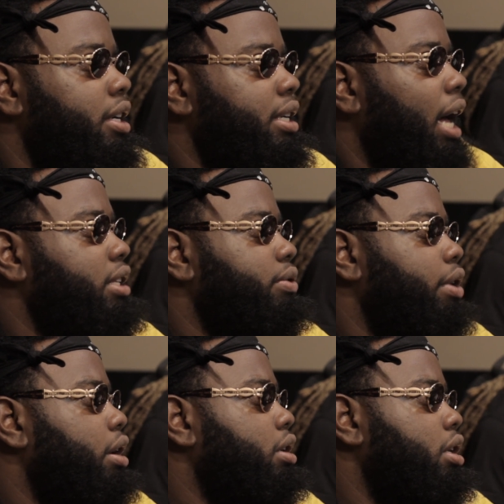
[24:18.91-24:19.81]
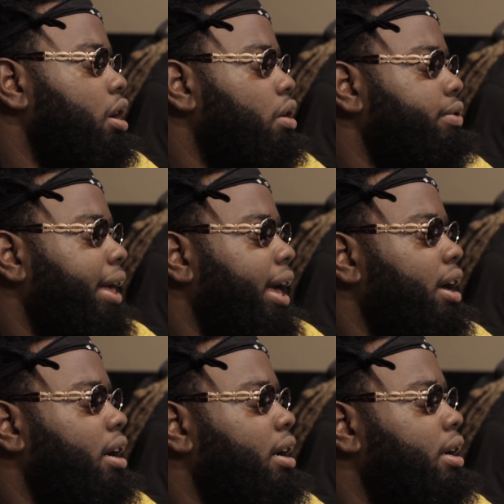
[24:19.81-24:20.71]
not too long ago
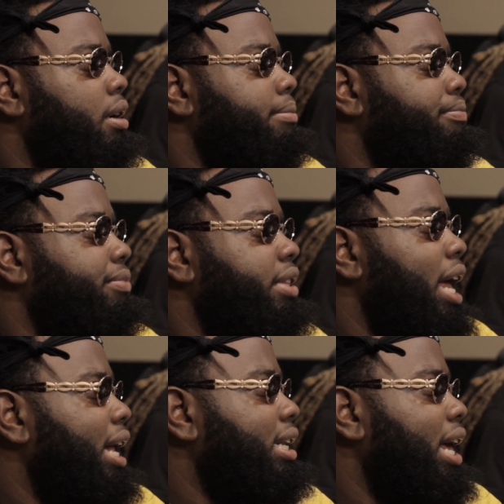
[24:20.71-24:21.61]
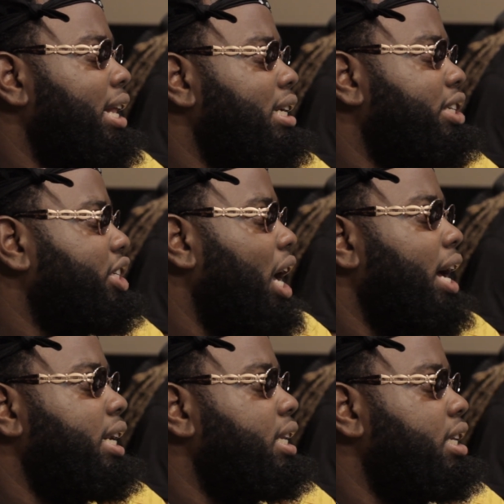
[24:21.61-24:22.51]
that um that that is
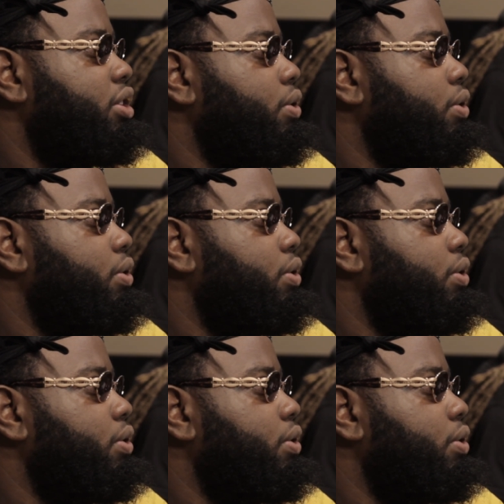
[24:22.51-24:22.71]
shining and